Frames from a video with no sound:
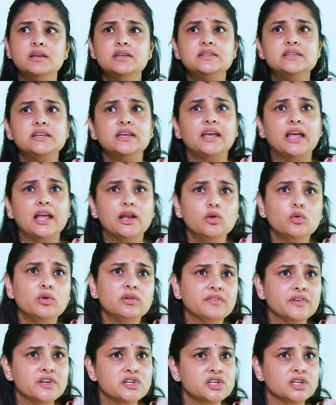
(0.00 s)
See,
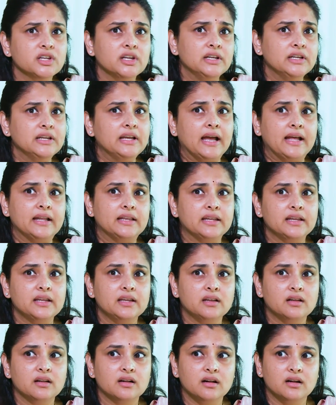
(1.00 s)
Kelluon Vishadali, I
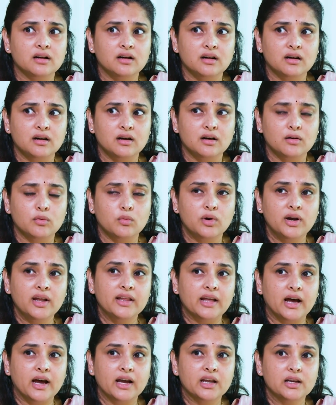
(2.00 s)
think,
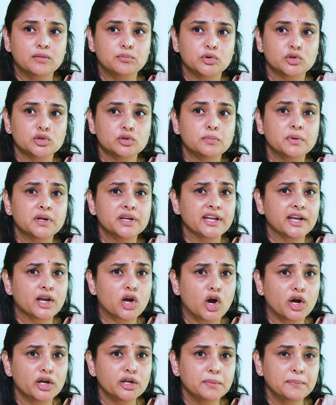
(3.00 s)
Oled Agirbodu, but
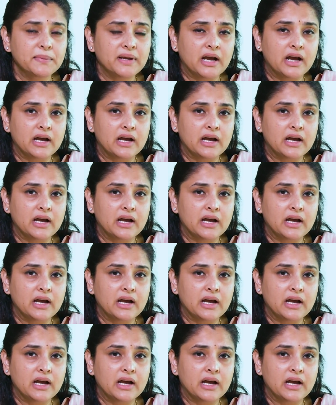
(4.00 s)
economy